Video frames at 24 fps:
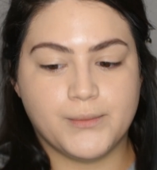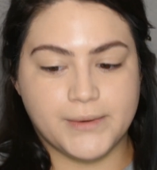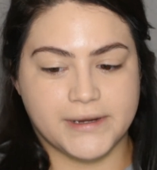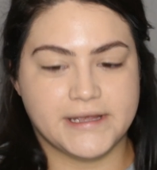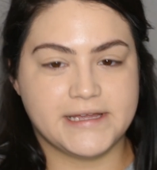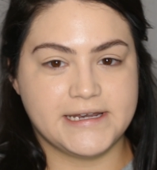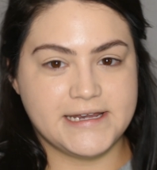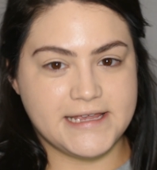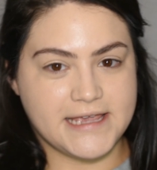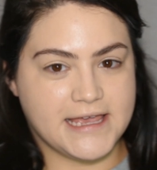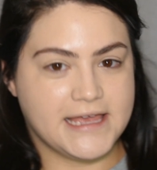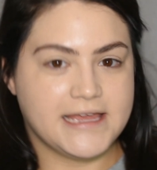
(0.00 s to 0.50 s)
We're
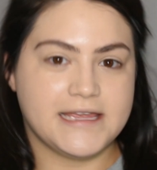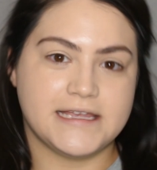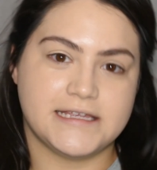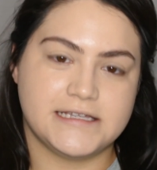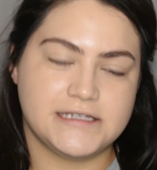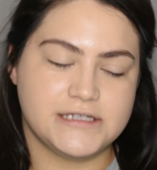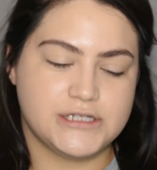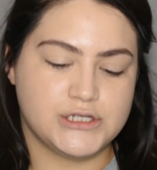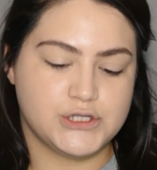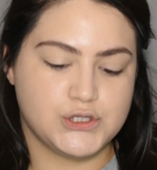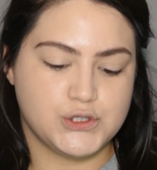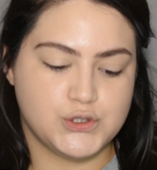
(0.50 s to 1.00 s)
gonna get
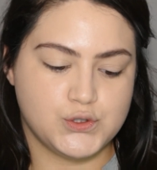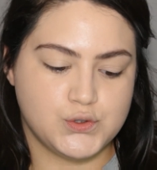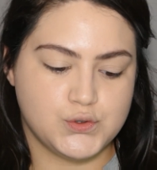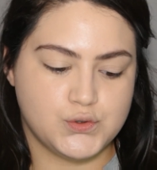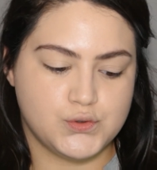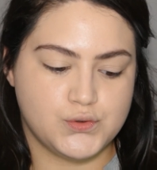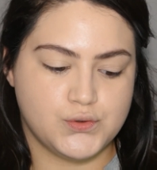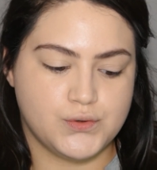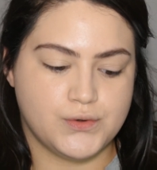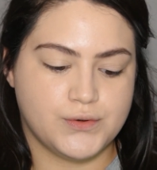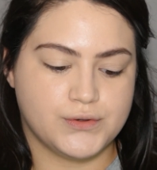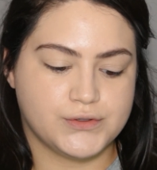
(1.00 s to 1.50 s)

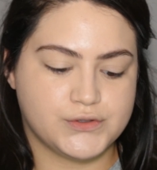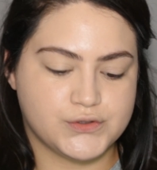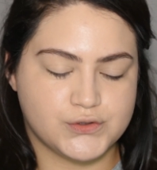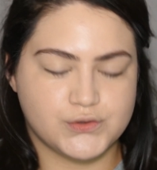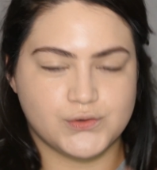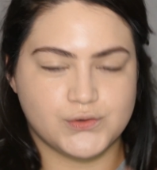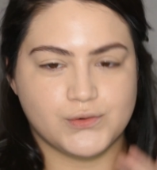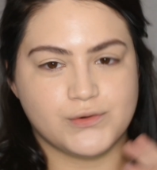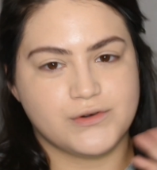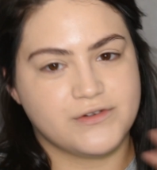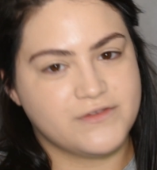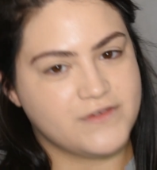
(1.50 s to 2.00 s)
into
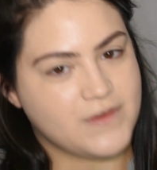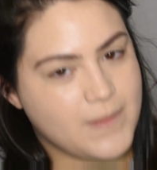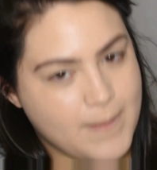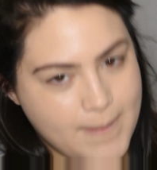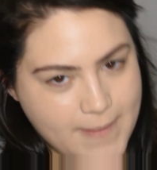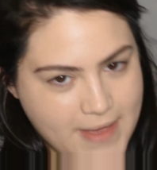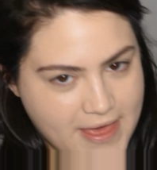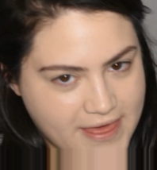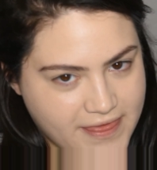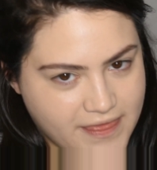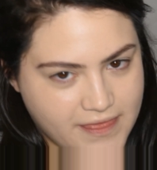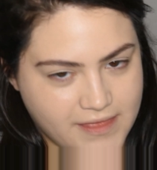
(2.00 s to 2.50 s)
sort of a
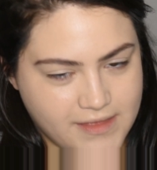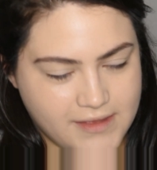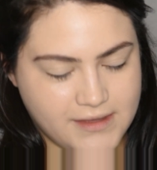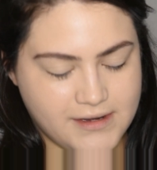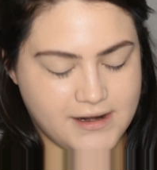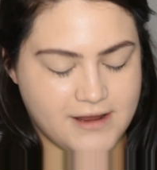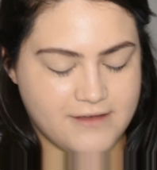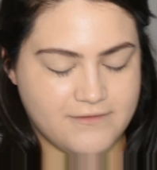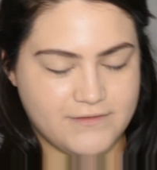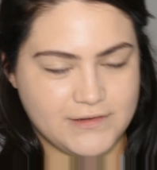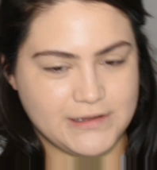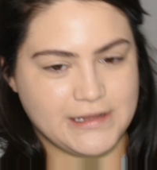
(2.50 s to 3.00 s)

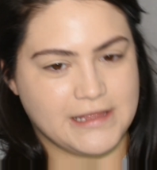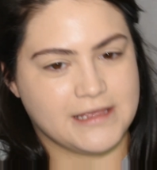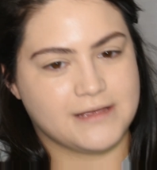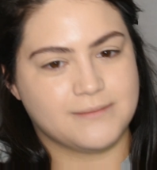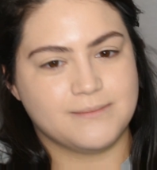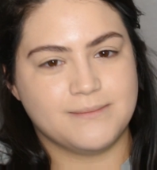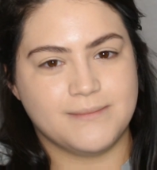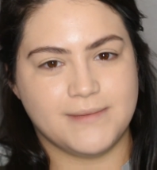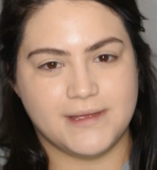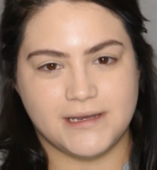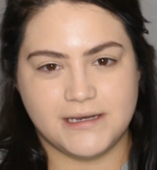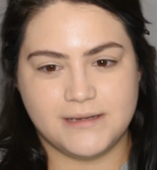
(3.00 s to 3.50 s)
method I feel like
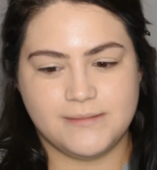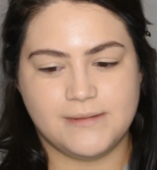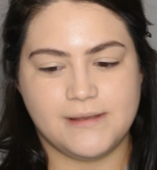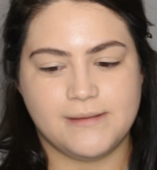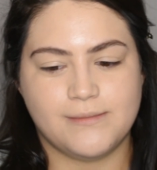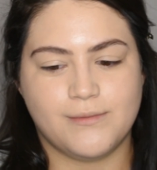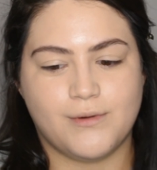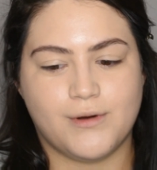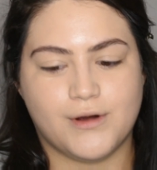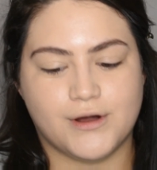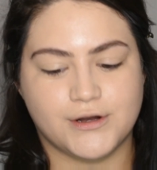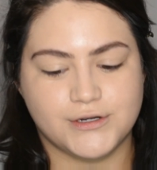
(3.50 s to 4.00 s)
many
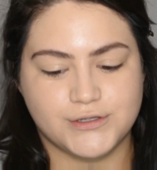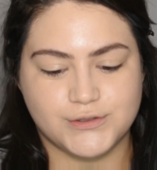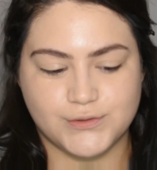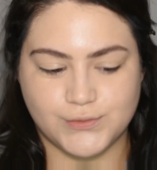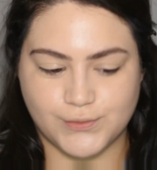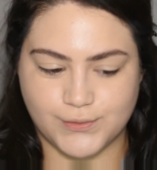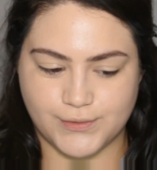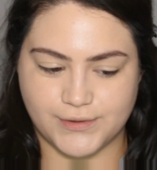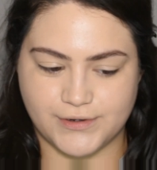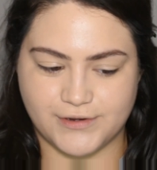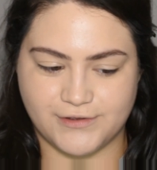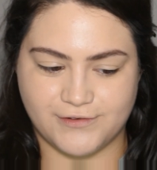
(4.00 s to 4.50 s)
people are
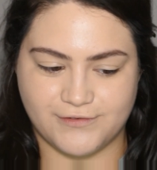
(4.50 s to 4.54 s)
sort